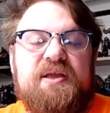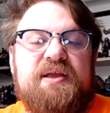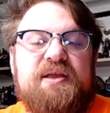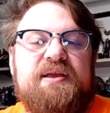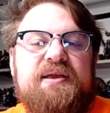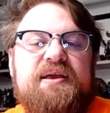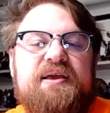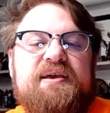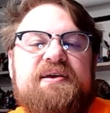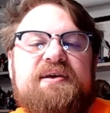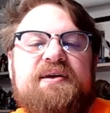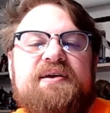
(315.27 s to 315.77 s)

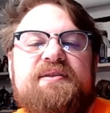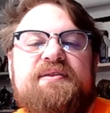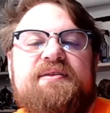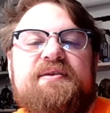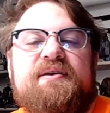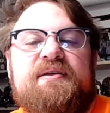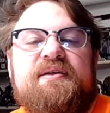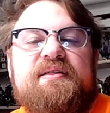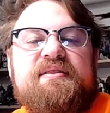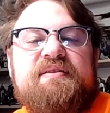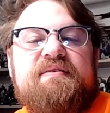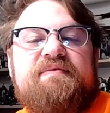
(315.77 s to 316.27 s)
And
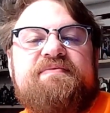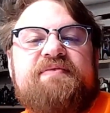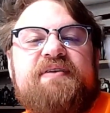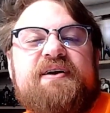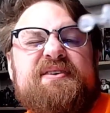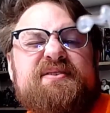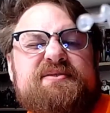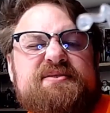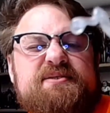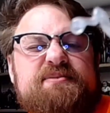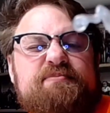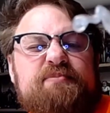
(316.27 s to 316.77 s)
the
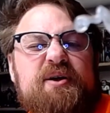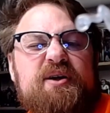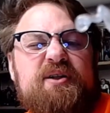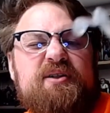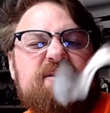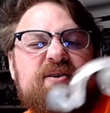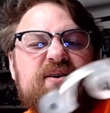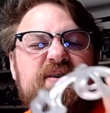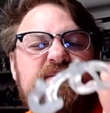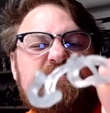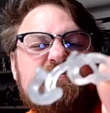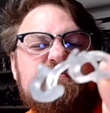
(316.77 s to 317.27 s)
final
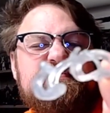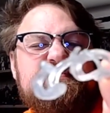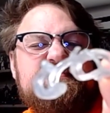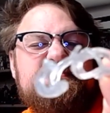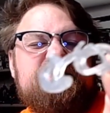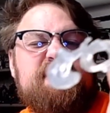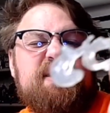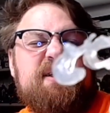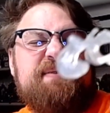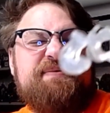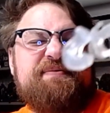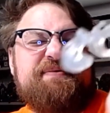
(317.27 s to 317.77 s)
smaller
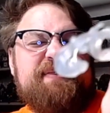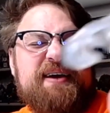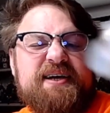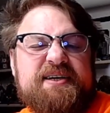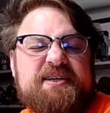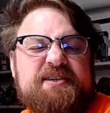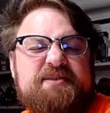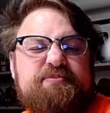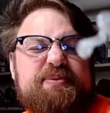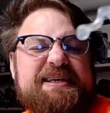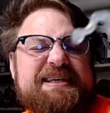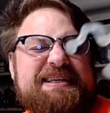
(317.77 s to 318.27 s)

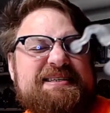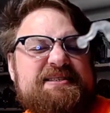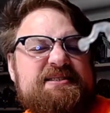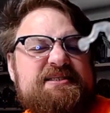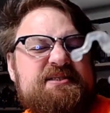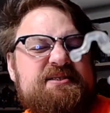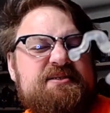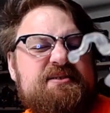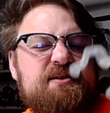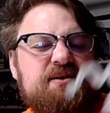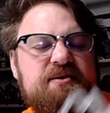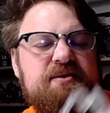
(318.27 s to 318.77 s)
effect
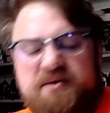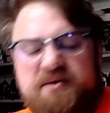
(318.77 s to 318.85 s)
piece.